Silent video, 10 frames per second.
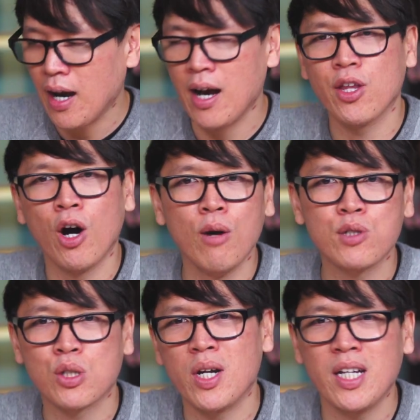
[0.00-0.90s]
Uh, the home
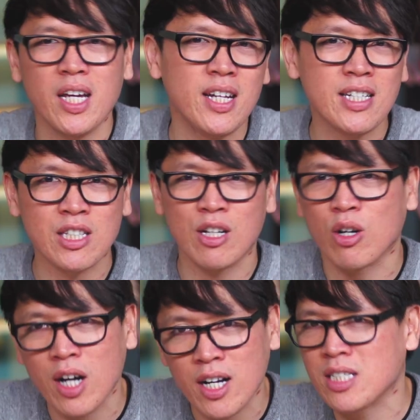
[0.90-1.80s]
screen, it is their
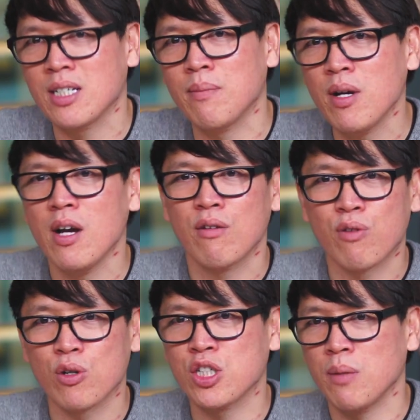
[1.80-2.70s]
custom
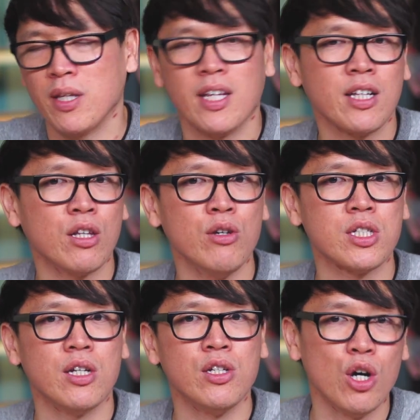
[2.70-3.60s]
version, but it
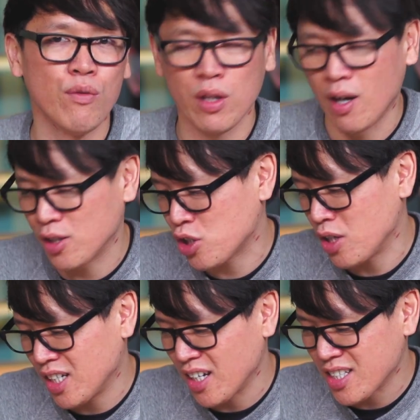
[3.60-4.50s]
includes Nova Launcher
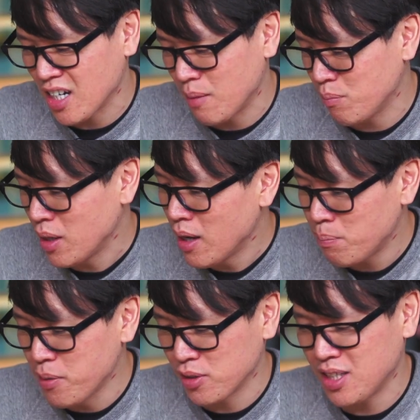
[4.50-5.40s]
and it does come
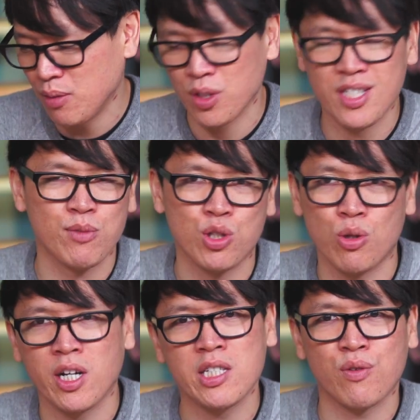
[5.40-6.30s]
built in with some
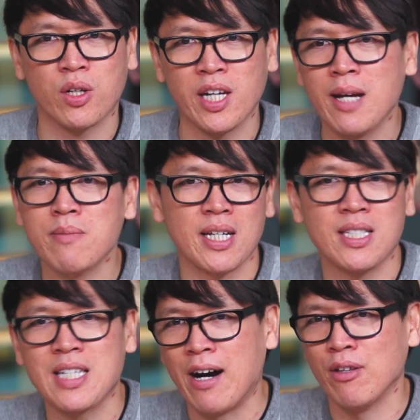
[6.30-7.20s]
shortcuts for games
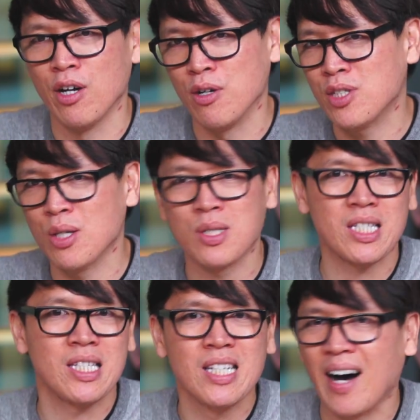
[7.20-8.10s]
that download, so it's
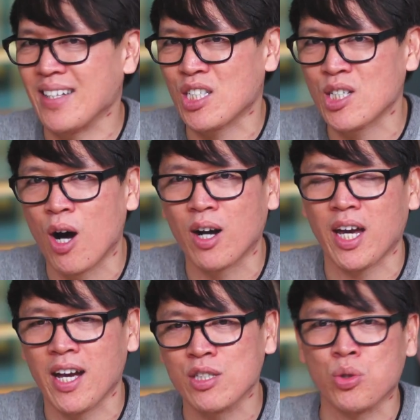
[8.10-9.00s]
not stock
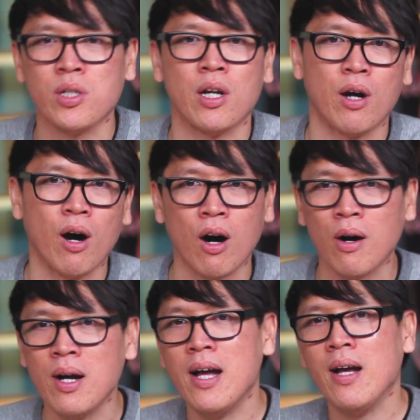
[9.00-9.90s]
Android at
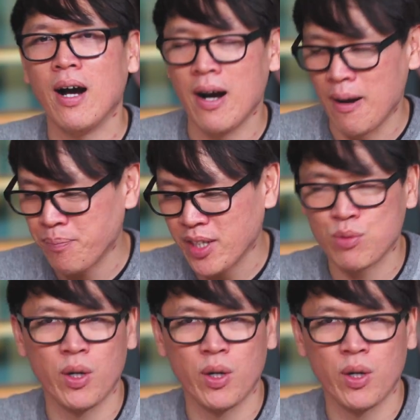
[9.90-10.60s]
all. Um, it's